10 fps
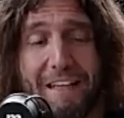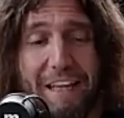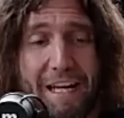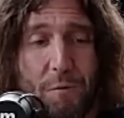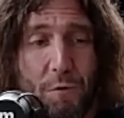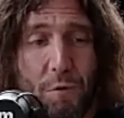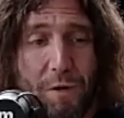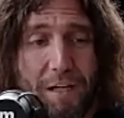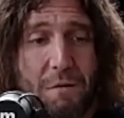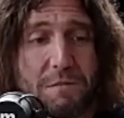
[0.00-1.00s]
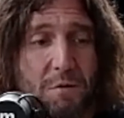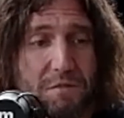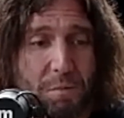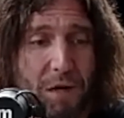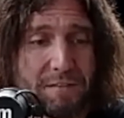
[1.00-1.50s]
And like when it comes to
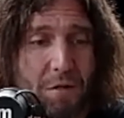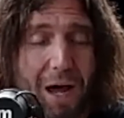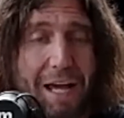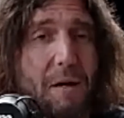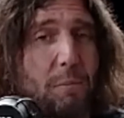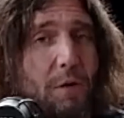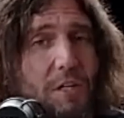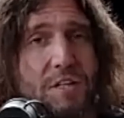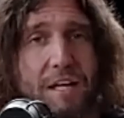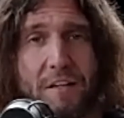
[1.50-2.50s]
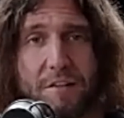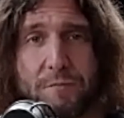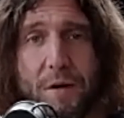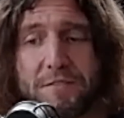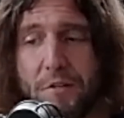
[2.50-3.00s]
espresso, I can appreciate a good
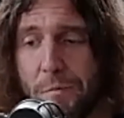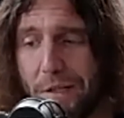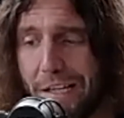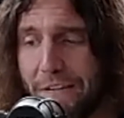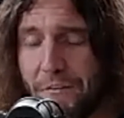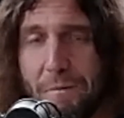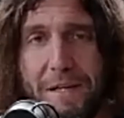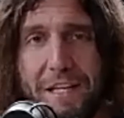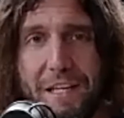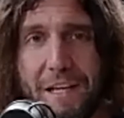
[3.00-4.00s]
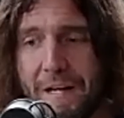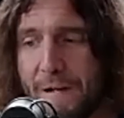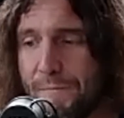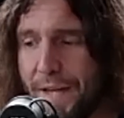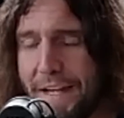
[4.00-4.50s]
espresso, but like for me,
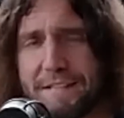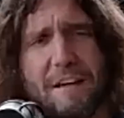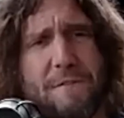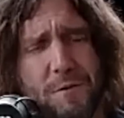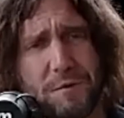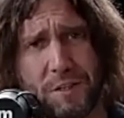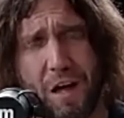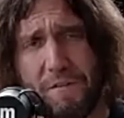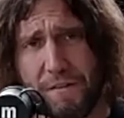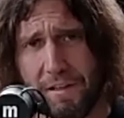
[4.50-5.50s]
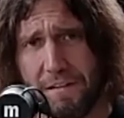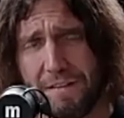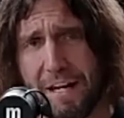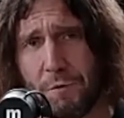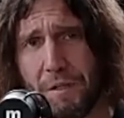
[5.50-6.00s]
it's that filter coffee
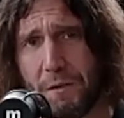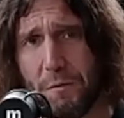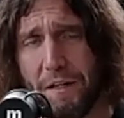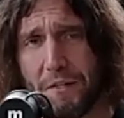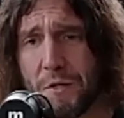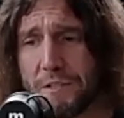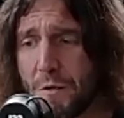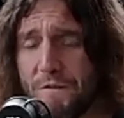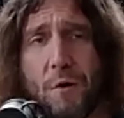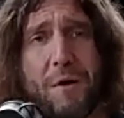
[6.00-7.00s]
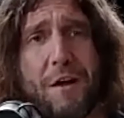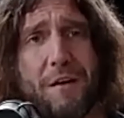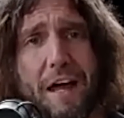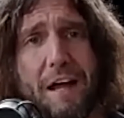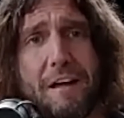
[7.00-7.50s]
that I really, really enjoy. So if I went out
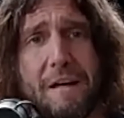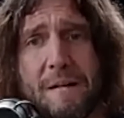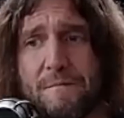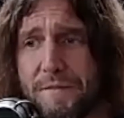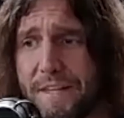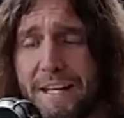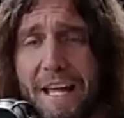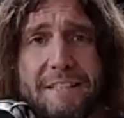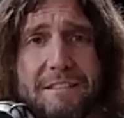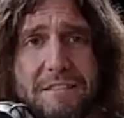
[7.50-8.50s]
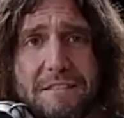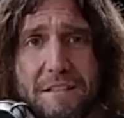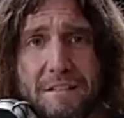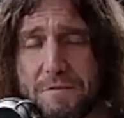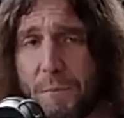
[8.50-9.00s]
and got the
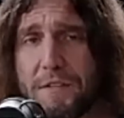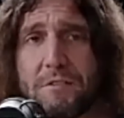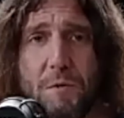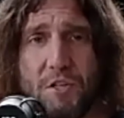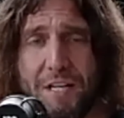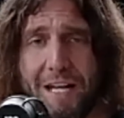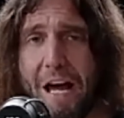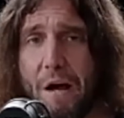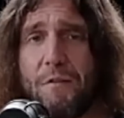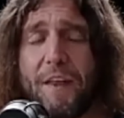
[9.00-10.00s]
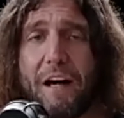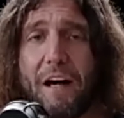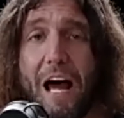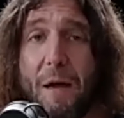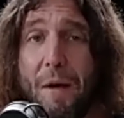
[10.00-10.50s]
nicest espresso machine out
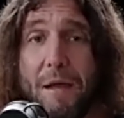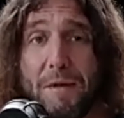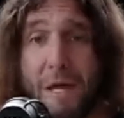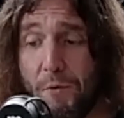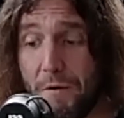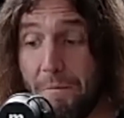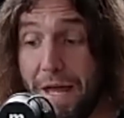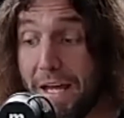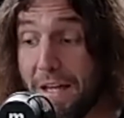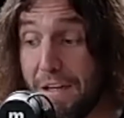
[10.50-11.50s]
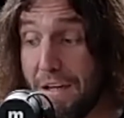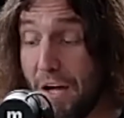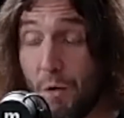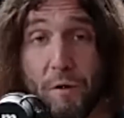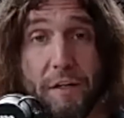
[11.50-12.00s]
there, I might be able to make
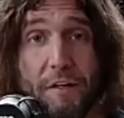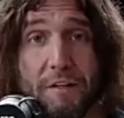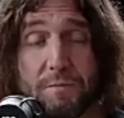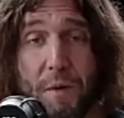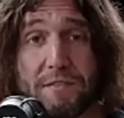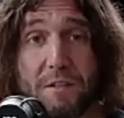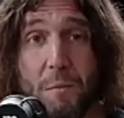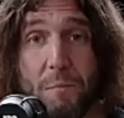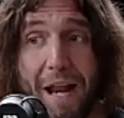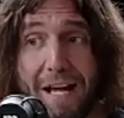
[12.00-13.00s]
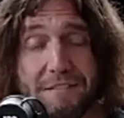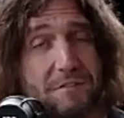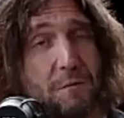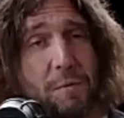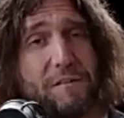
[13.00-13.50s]
a really good espresso, but I
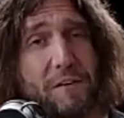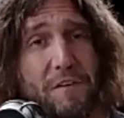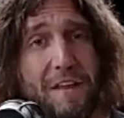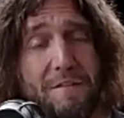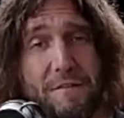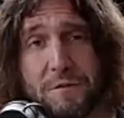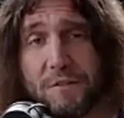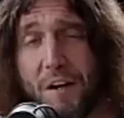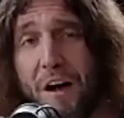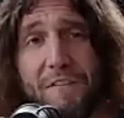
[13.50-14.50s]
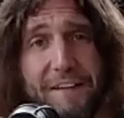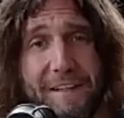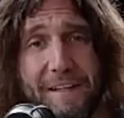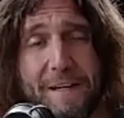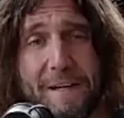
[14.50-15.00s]
still prefer that filter coffee.